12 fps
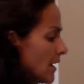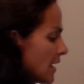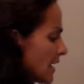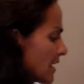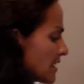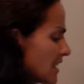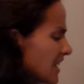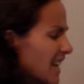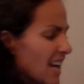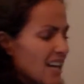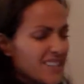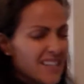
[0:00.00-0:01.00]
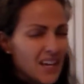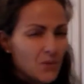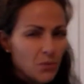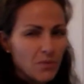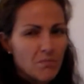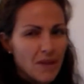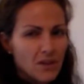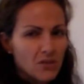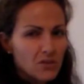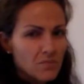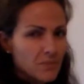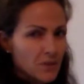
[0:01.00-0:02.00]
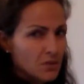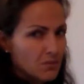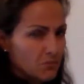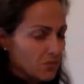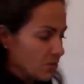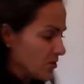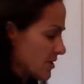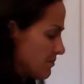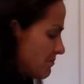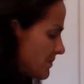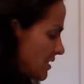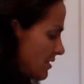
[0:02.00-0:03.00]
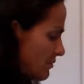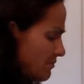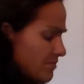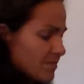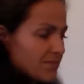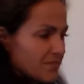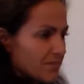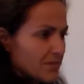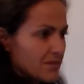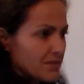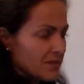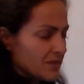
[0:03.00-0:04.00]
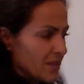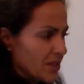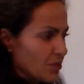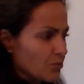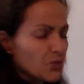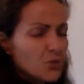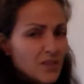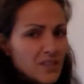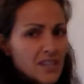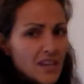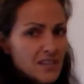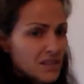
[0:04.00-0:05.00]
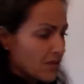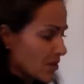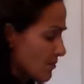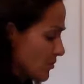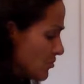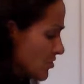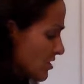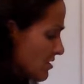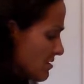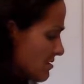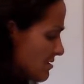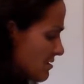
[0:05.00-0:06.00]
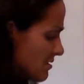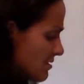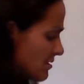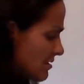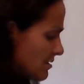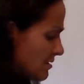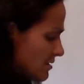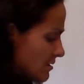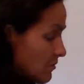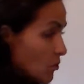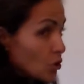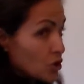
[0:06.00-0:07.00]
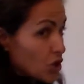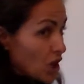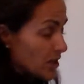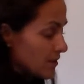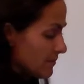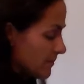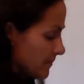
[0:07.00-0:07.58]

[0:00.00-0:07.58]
and any contact with metal will just, it'll ruin the taste of the kombucha or Jun.